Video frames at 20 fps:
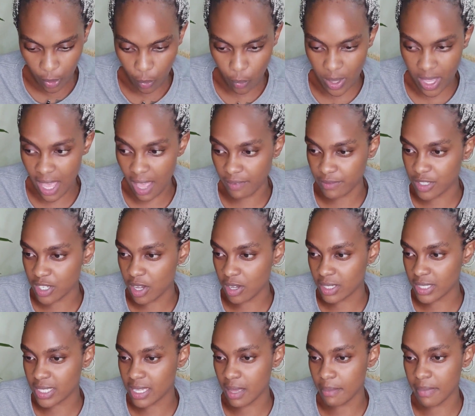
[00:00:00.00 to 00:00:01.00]
We have
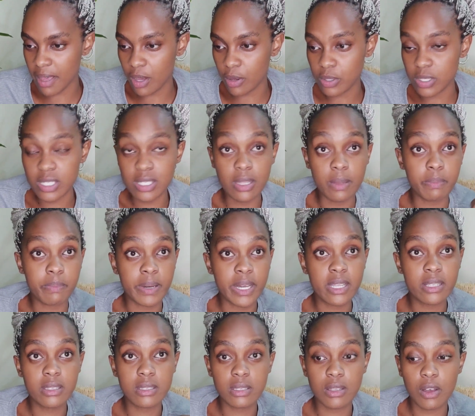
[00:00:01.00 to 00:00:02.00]
talked about the
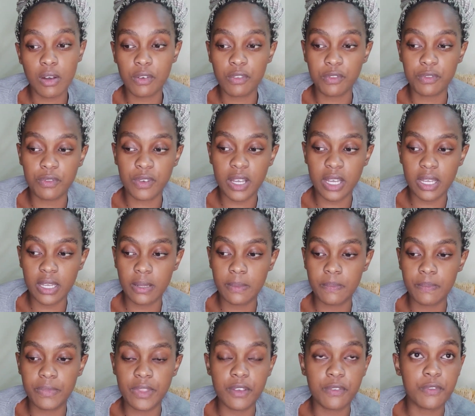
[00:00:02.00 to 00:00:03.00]
parts of
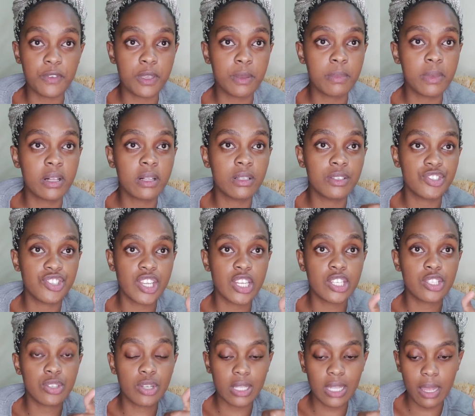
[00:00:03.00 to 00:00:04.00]
um, the female
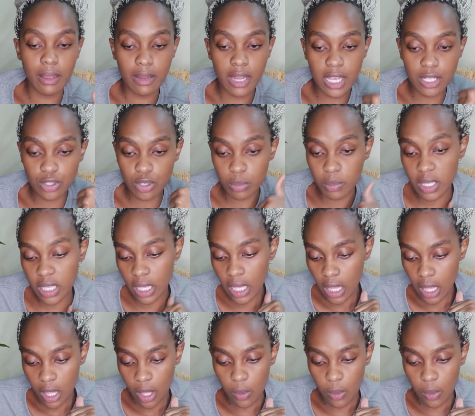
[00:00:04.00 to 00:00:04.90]
genital anatomy.